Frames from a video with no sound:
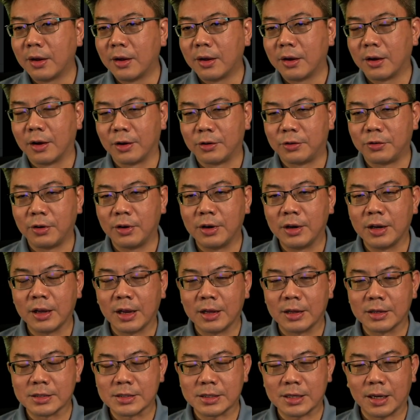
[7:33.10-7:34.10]
training,
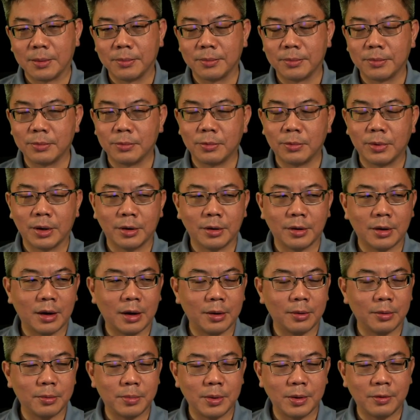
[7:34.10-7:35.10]
and some, well, I
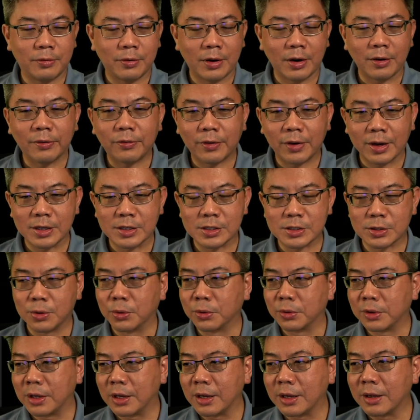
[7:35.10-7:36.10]
will be very frank,
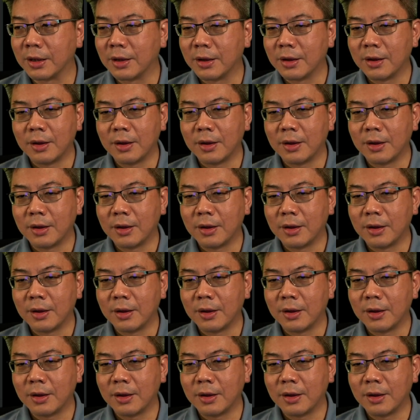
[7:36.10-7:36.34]
scolding.